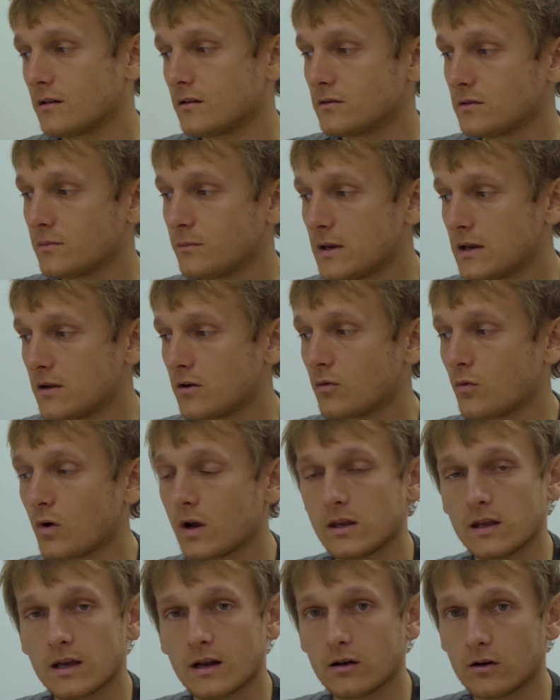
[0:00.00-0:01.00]
the middle
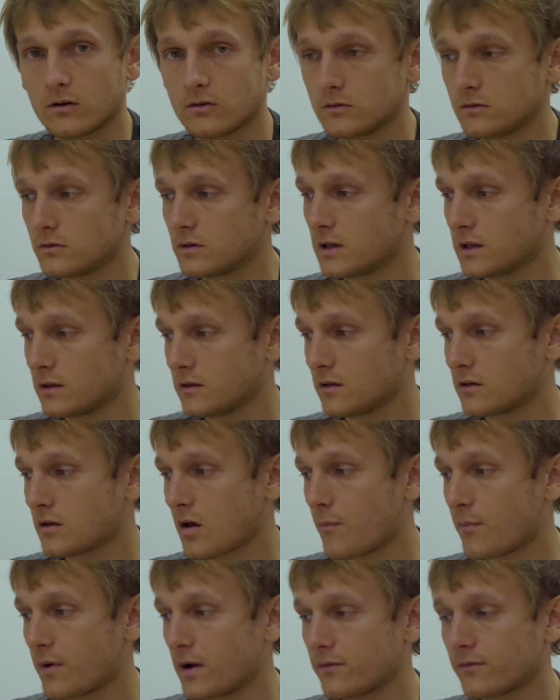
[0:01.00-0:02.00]
one yellow and the
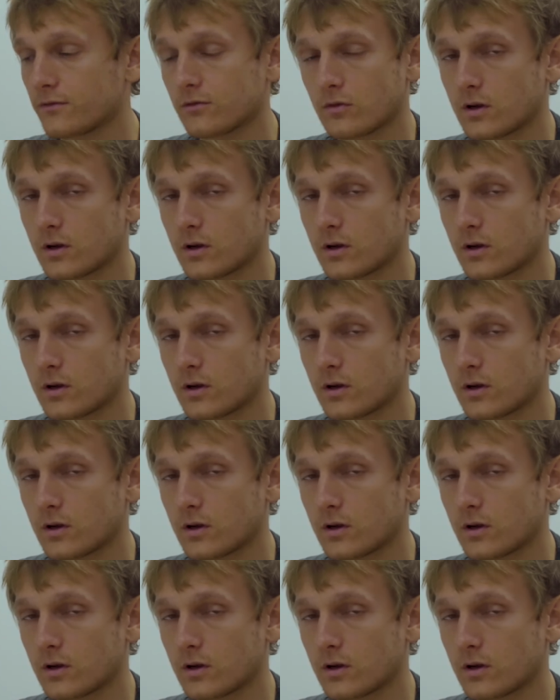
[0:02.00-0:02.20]
top left